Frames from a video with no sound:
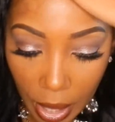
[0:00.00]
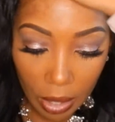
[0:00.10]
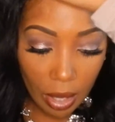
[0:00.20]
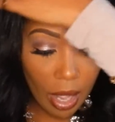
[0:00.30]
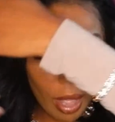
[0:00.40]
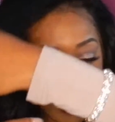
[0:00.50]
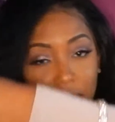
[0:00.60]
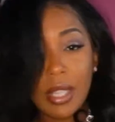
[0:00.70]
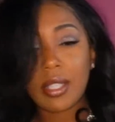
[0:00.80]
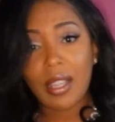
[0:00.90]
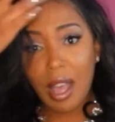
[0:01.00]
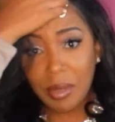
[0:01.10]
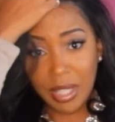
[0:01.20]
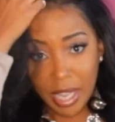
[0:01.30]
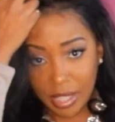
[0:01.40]
out a lot because I
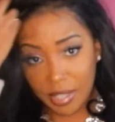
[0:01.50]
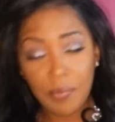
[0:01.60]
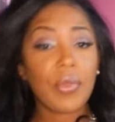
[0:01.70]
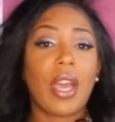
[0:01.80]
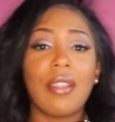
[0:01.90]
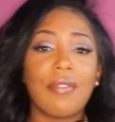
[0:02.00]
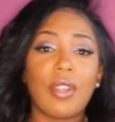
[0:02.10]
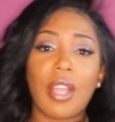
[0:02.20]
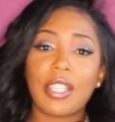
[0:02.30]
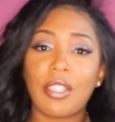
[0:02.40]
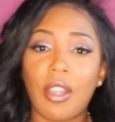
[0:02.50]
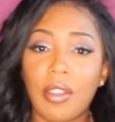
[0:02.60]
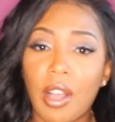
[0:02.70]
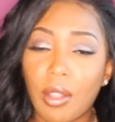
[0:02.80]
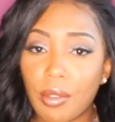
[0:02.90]
was lazy. I didn't feel like
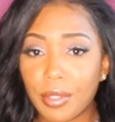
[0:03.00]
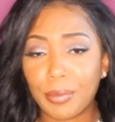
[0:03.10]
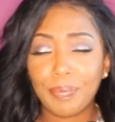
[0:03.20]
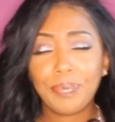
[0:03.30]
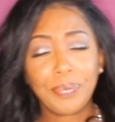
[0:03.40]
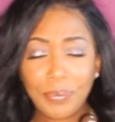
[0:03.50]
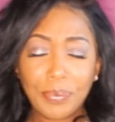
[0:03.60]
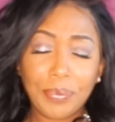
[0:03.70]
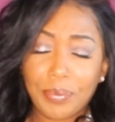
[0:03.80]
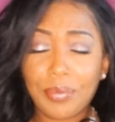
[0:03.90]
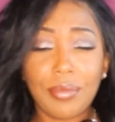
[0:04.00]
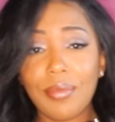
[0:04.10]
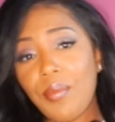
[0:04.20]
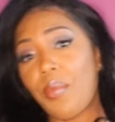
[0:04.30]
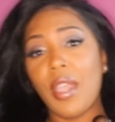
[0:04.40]
starting all over.
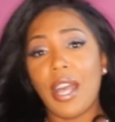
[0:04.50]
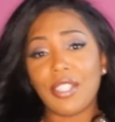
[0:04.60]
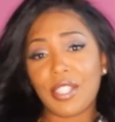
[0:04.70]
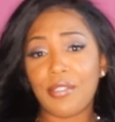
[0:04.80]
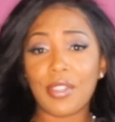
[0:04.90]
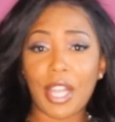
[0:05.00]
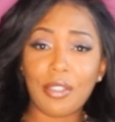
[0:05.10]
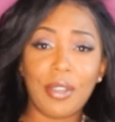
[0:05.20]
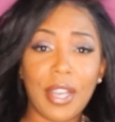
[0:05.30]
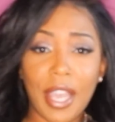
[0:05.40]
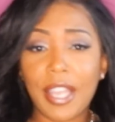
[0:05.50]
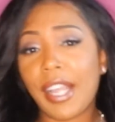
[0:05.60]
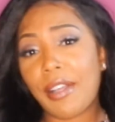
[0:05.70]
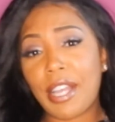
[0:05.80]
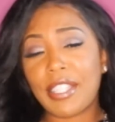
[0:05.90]
I just didn't feel like doing that. And
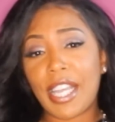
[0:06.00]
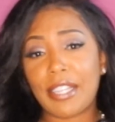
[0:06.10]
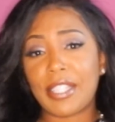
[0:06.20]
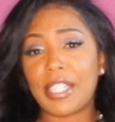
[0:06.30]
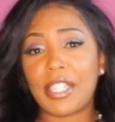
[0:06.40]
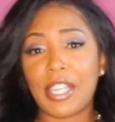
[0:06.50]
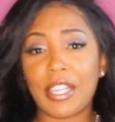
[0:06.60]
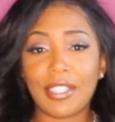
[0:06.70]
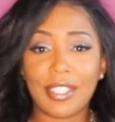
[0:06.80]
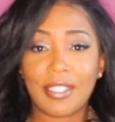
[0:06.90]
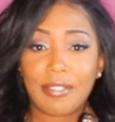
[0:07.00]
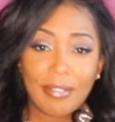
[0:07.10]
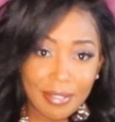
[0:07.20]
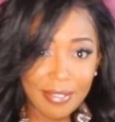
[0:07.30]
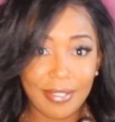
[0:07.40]
I don't have time to sit there and just
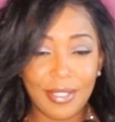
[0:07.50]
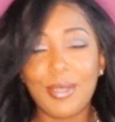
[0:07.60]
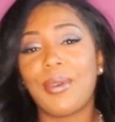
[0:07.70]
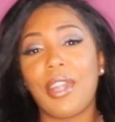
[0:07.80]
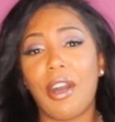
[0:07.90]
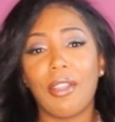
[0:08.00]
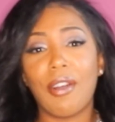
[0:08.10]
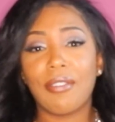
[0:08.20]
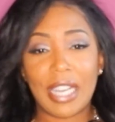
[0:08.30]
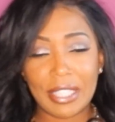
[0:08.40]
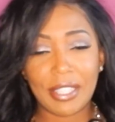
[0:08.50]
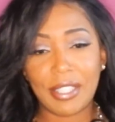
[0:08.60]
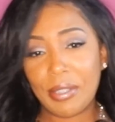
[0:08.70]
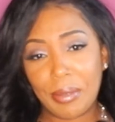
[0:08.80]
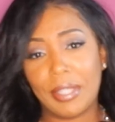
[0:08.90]
do it all over. I just
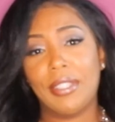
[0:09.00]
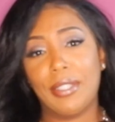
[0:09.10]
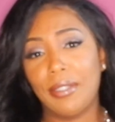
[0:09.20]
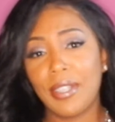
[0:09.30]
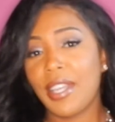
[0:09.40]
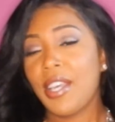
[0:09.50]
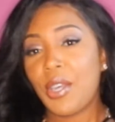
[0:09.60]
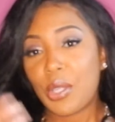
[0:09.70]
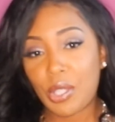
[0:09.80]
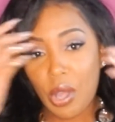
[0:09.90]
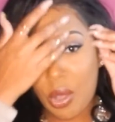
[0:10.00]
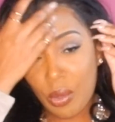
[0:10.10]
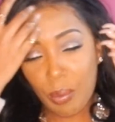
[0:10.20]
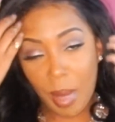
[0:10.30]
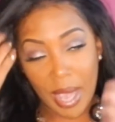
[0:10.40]
didn't want to.
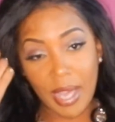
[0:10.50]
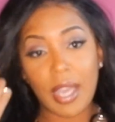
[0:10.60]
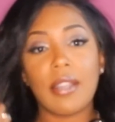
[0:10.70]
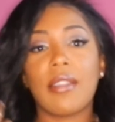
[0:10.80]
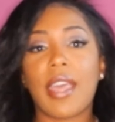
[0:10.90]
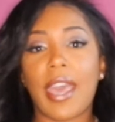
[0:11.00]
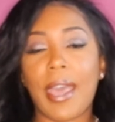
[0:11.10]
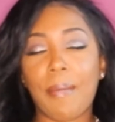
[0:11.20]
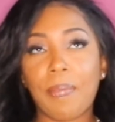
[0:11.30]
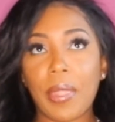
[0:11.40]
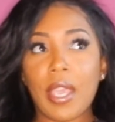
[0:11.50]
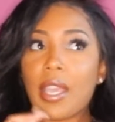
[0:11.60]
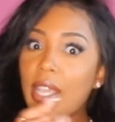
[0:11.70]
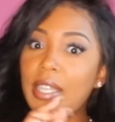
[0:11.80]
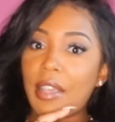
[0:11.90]
So by cutting that,
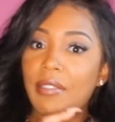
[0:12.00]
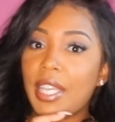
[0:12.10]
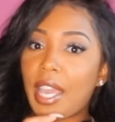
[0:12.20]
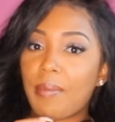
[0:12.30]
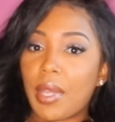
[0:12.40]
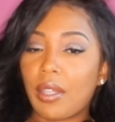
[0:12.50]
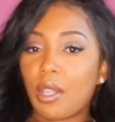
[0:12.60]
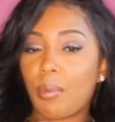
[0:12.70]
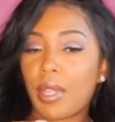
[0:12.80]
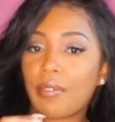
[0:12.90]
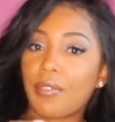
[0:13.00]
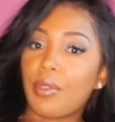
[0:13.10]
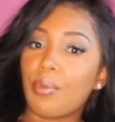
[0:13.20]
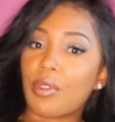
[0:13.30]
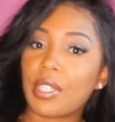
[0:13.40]
it definitely gave me a
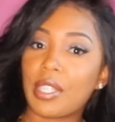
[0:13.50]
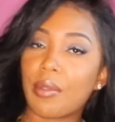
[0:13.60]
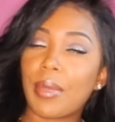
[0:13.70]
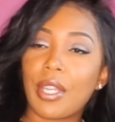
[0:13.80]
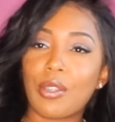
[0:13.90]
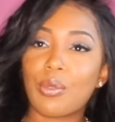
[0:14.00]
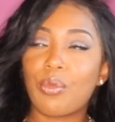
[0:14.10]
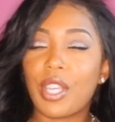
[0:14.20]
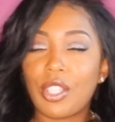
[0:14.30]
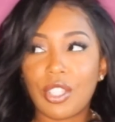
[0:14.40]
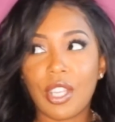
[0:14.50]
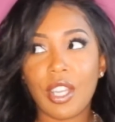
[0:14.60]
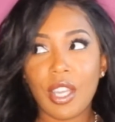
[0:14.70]
few more centimeters, which